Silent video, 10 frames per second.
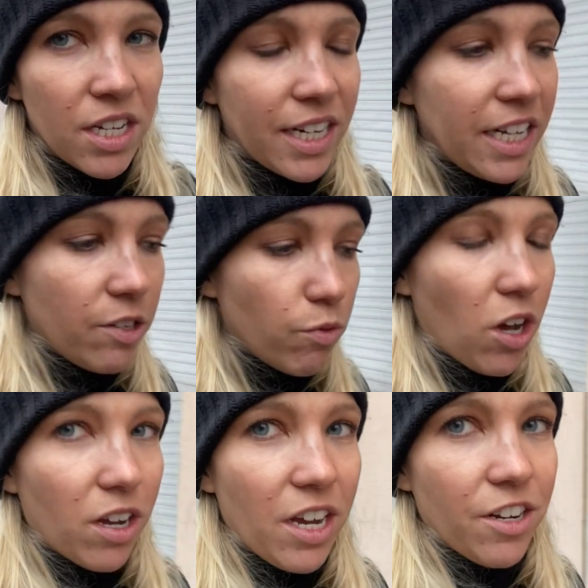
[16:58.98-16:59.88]
it
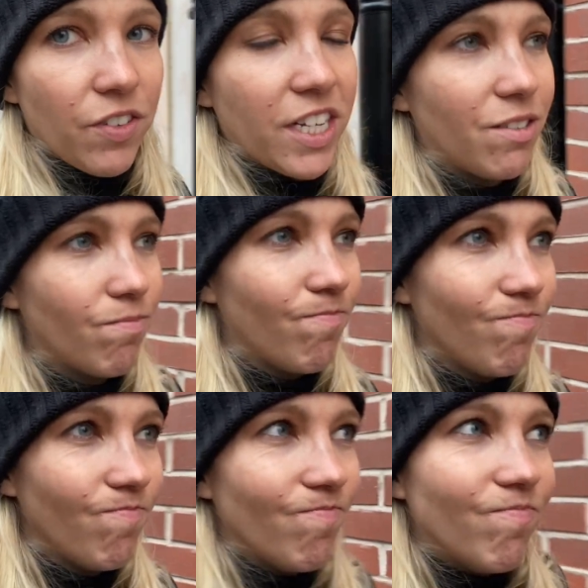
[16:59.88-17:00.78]
got kind of like,
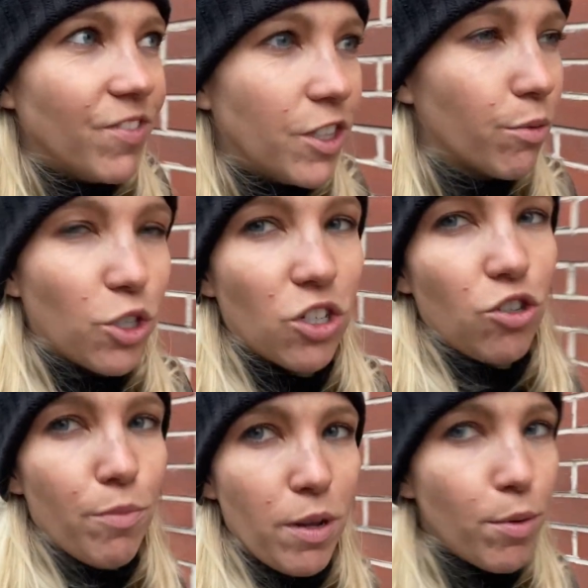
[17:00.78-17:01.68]
there were just
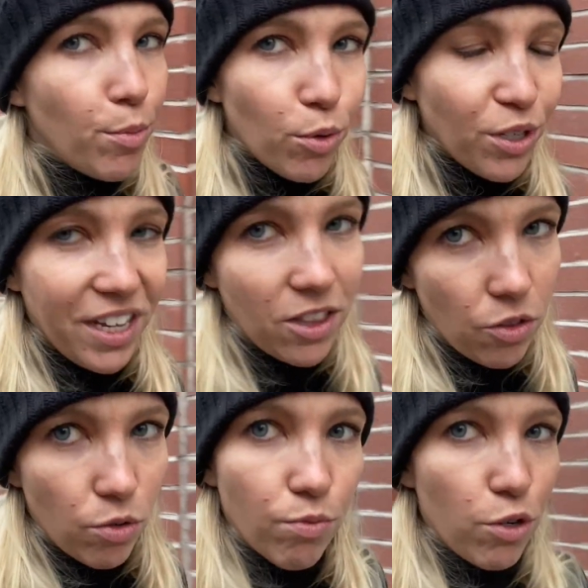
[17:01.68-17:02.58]
too many people in like the
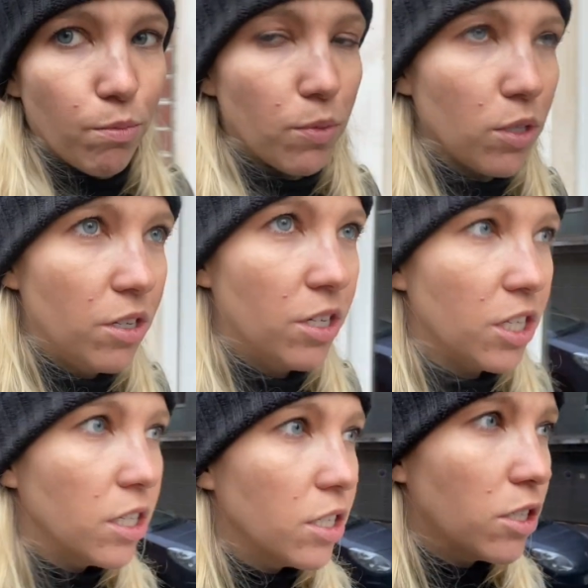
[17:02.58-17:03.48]
little rooms.
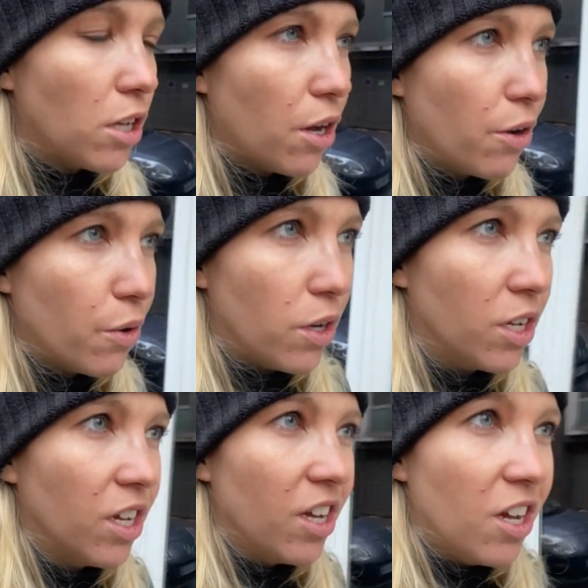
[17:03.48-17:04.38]
So
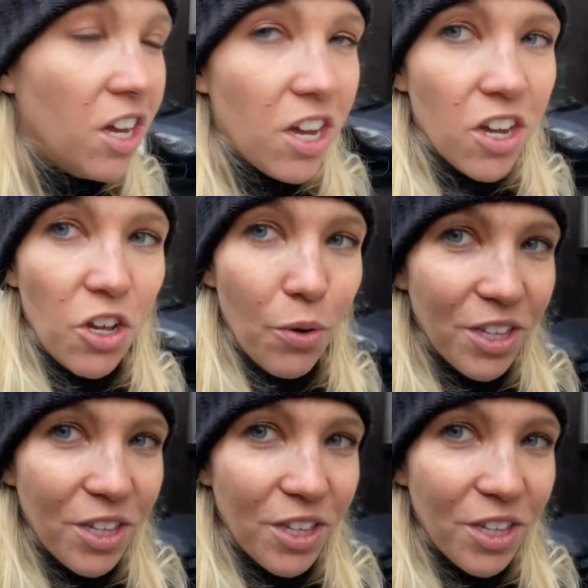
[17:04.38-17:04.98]
go at